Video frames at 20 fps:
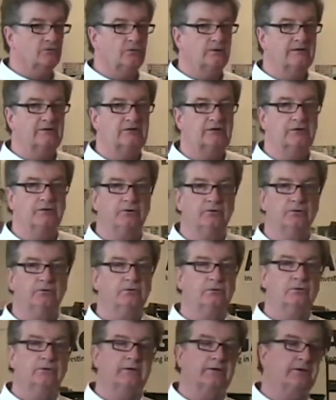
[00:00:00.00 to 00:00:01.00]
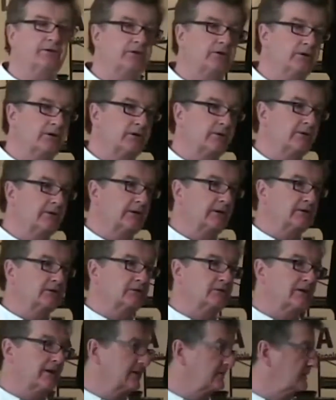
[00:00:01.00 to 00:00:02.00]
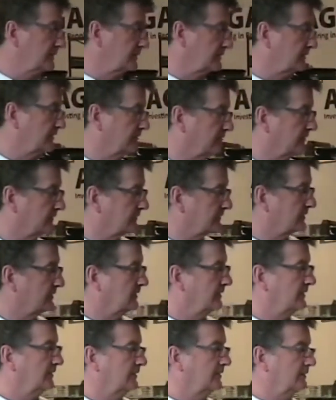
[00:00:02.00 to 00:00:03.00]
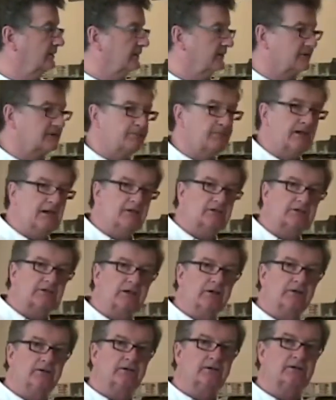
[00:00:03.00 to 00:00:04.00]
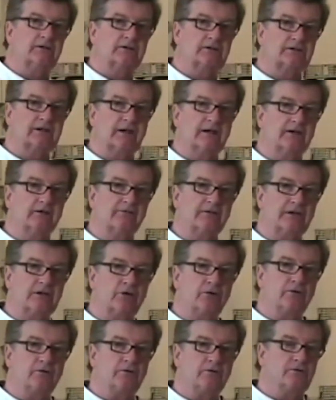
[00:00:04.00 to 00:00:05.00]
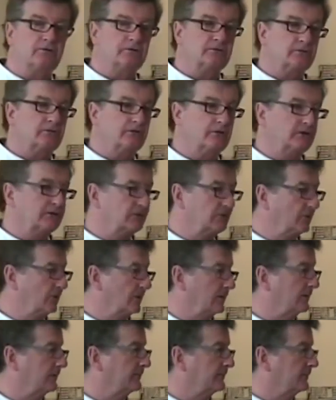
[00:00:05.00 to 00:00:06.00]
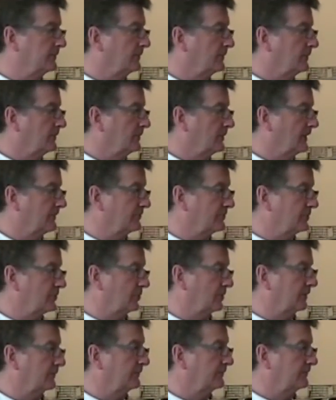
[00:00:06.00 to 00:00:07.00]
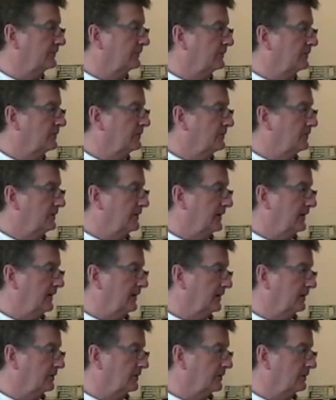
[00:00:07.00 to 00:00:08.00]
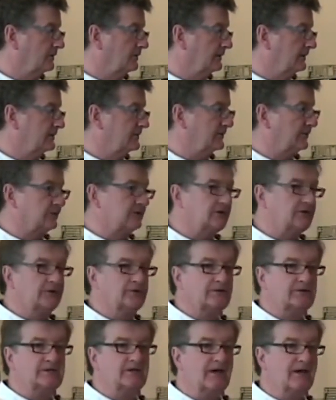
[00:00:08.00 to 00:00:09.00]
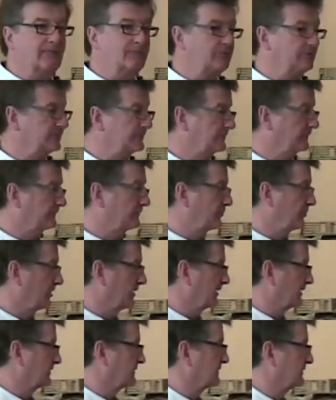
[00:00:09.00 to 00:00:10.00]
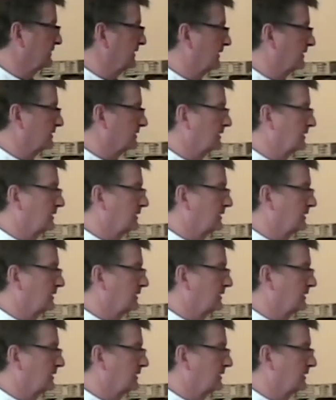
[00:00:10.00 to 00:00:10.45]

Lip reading: we do with the Heartland Classic Series is based on the design of the oval oven door. And these are two examples of products that